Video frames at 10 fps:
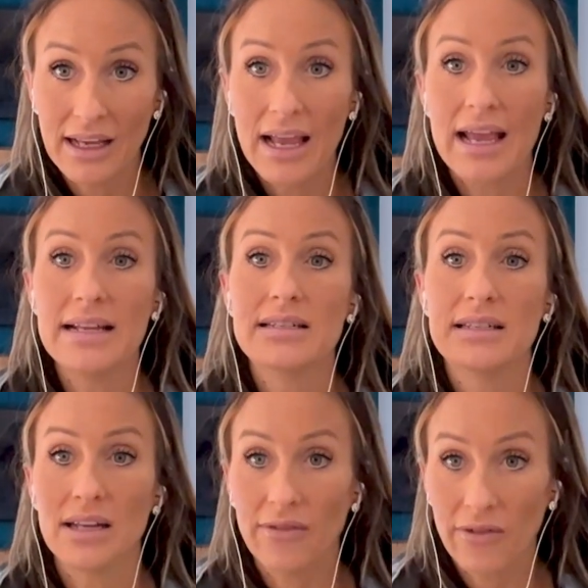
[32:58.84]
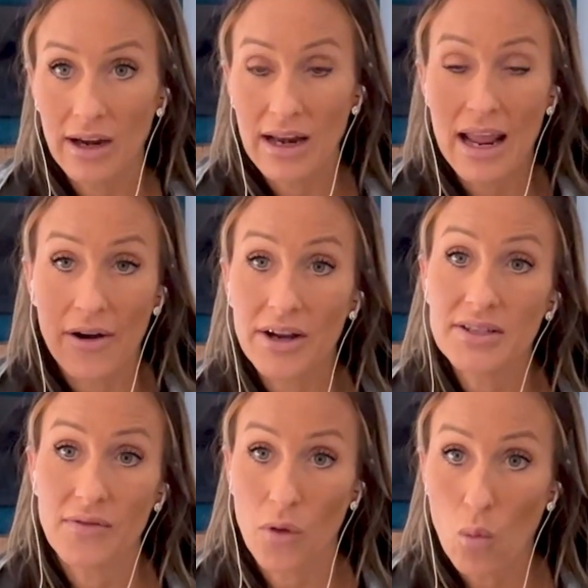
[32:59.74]
in different
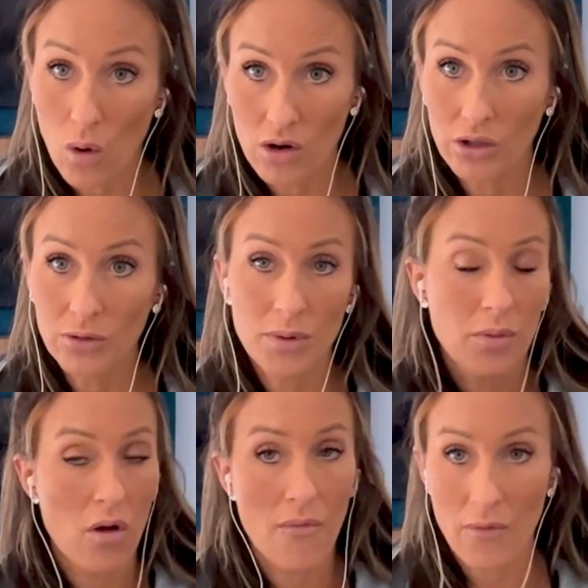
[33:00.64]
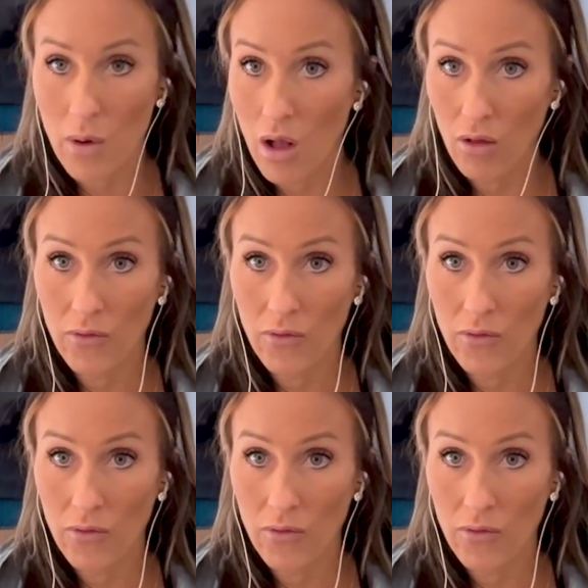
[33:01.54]
areas of the world, people come from all over